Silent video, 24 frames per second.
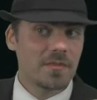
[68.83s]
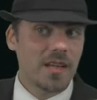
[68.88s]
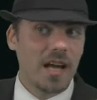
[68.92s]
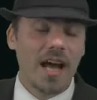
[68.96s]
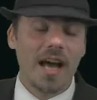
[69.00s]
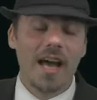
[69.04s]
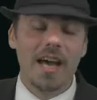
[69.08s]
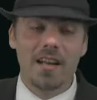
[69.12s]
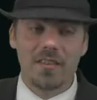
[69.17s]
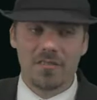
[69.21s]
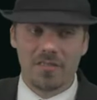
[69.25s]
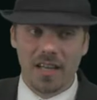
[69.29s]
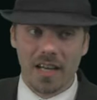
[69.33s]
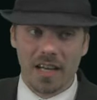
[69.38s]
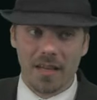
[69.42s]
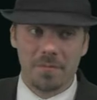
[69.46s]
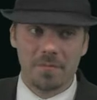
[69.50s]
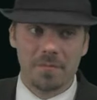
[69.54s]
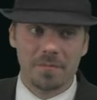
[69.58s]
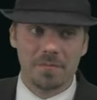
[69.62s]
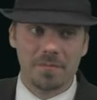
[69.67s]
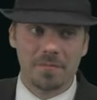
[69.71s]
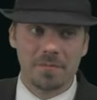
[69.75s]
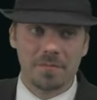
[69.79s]
ahead of
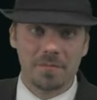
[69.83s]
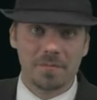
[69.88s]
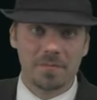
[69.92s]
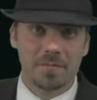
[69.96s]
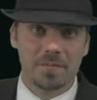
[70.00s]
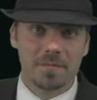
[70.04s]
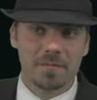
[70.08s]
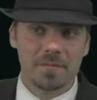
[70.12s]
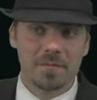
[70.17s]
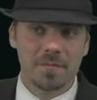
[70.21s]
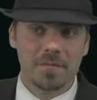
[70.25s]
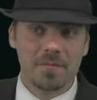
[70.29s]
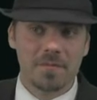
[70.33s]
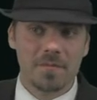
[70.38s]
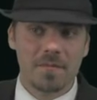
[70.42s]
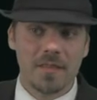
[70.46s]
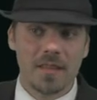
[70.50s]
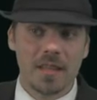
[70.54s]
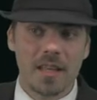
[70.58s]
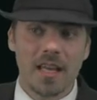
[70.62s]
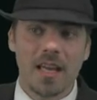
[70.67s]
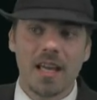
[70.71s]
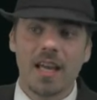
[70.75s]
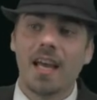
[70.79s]
time,
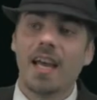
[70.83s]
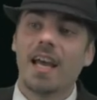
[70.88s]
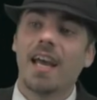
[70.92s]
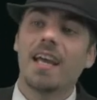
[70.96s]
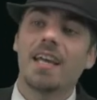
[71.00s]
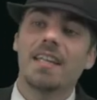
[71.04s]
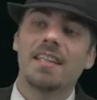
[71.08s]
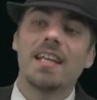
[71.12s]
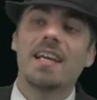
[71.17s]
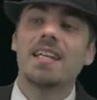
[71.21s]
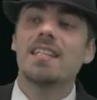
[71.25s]
and